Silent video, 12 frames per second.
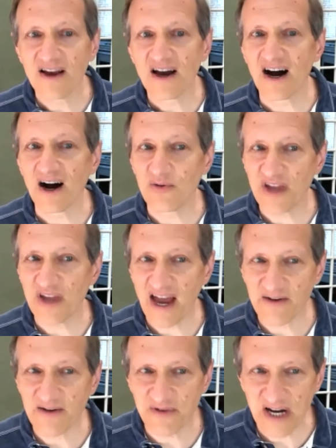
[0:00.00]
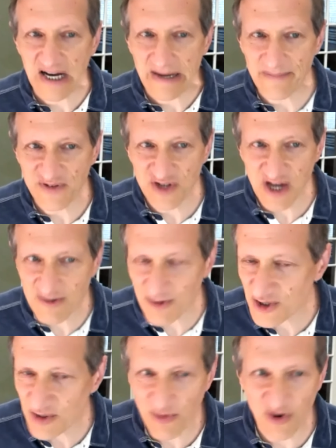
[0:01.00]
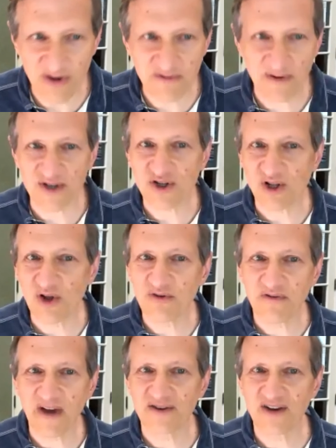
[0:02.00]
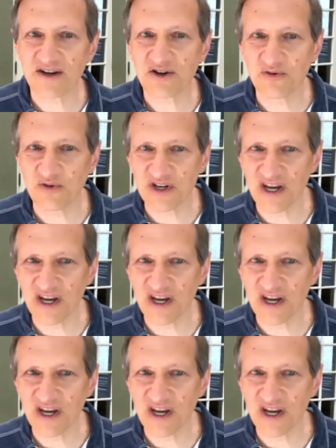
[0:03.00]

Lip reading: We have generous support from the Sloan Foundation, which